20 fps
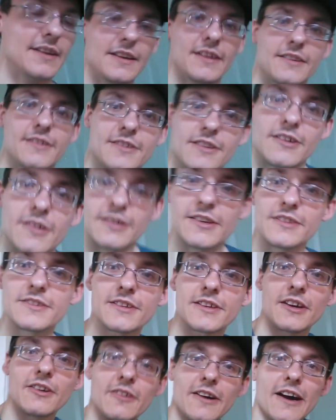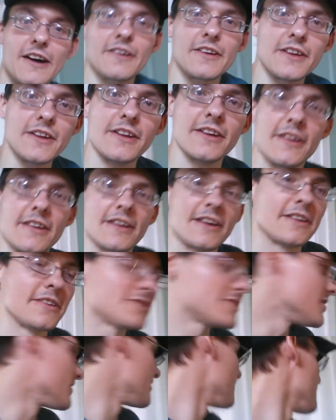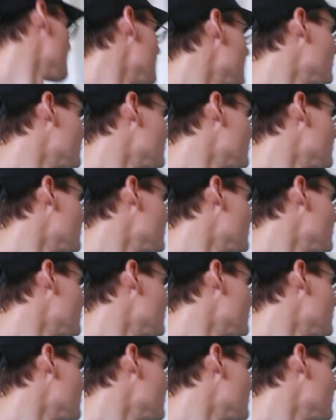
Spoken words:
So let's go out here and I'll show you